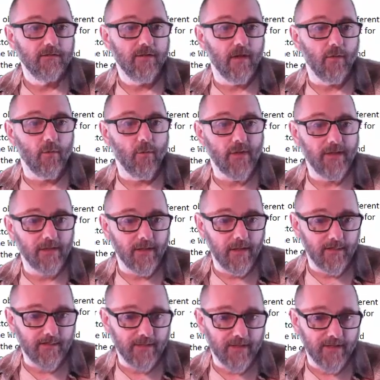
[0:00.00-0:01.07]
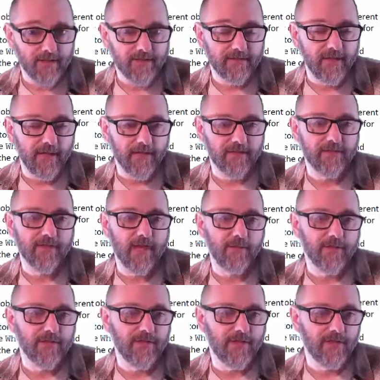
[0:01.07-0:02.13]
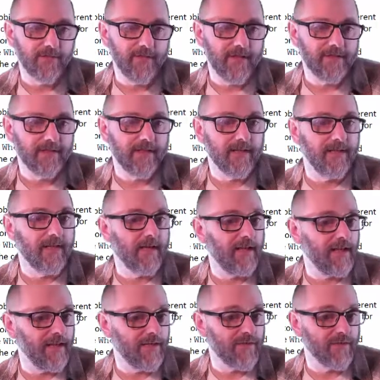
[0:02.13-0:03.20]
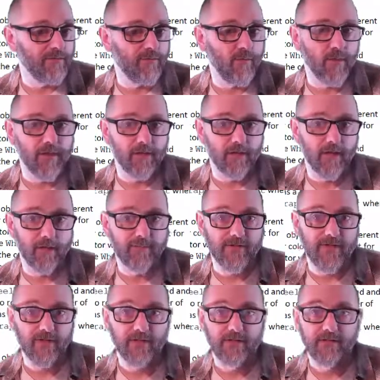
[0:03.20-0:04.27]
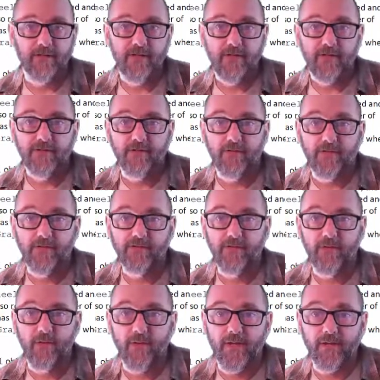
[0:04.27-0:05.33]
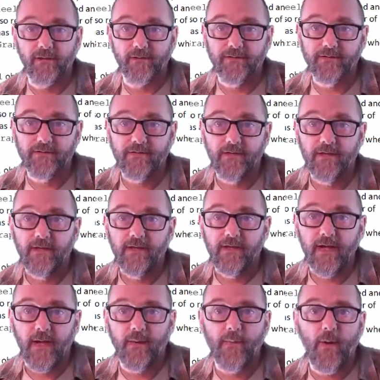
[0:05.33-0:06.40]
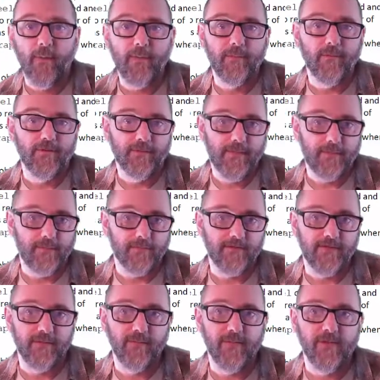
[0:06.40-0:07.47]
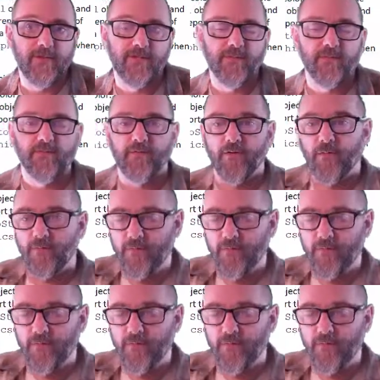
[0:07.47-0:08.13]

You've got wheel objects, and a slot machine is basically a collection of wheel objects. So these are the wheels. I'm hoping most people have seen one of these before.